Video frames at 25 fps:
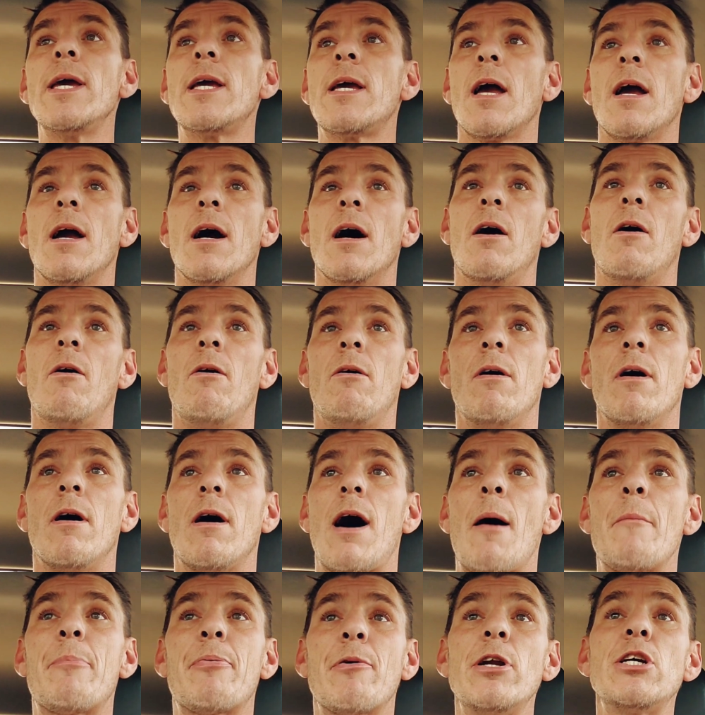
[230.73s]
ago.
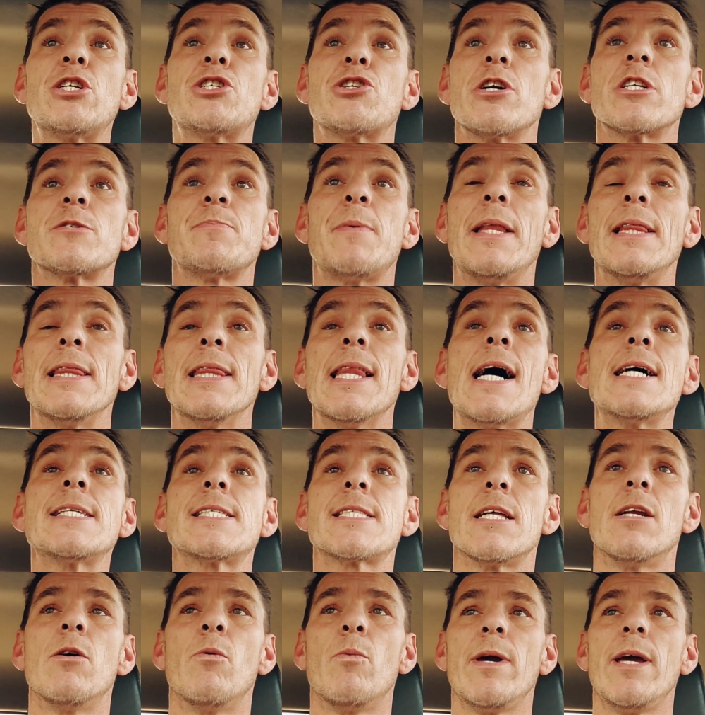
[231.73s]
I'm pretty sure it's been less
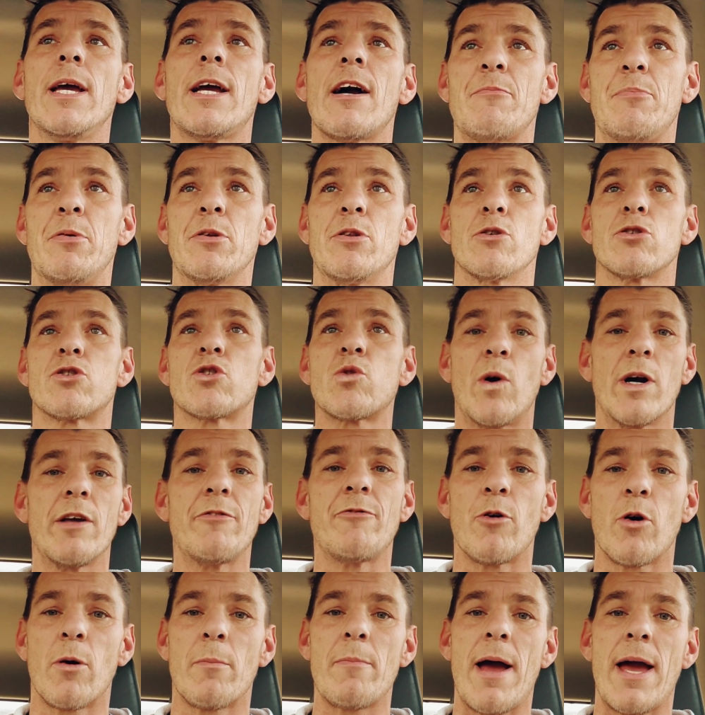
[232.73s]
than a week. I put those
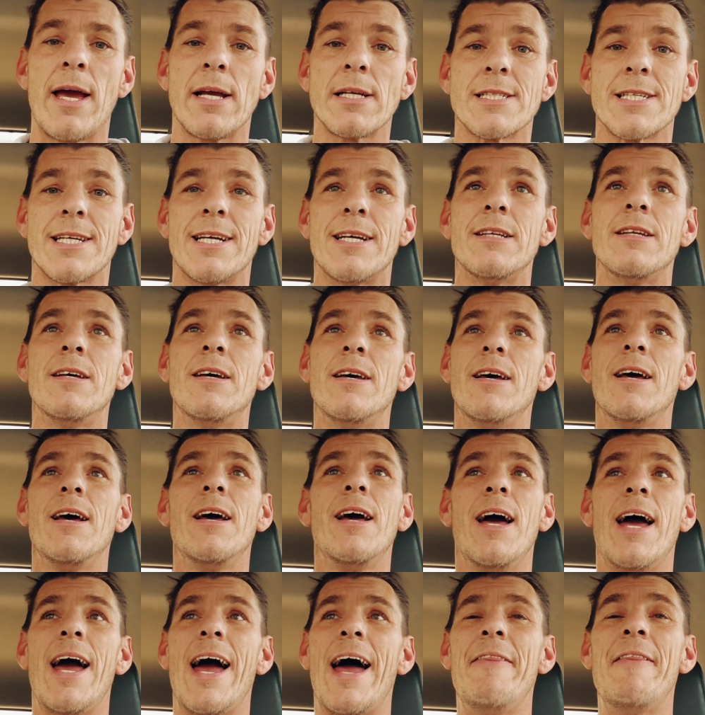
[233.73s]
24 bangs
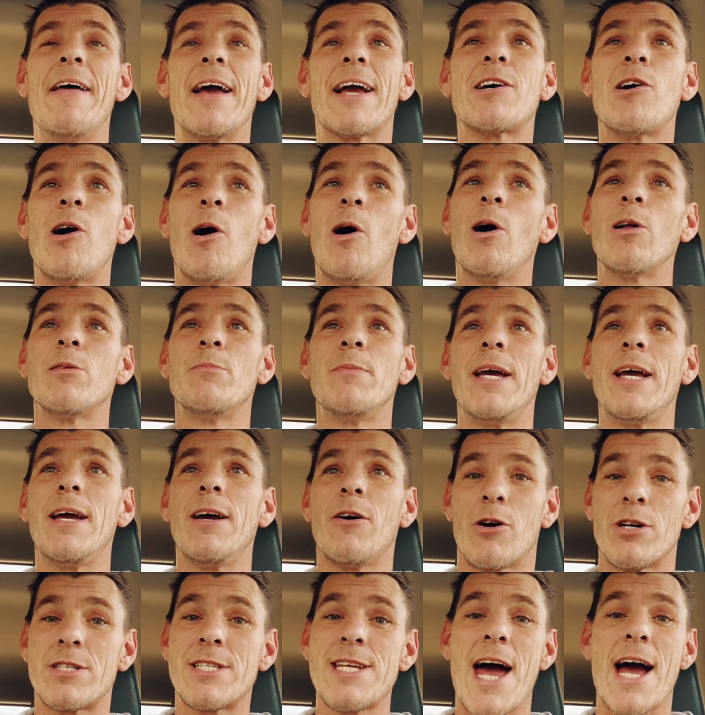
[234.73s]
in, and they called me
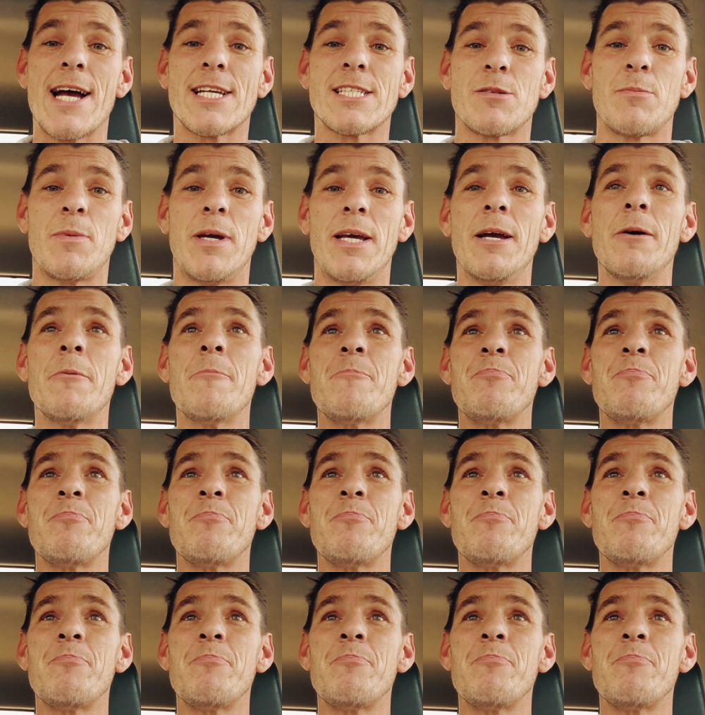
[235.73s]
or texted me,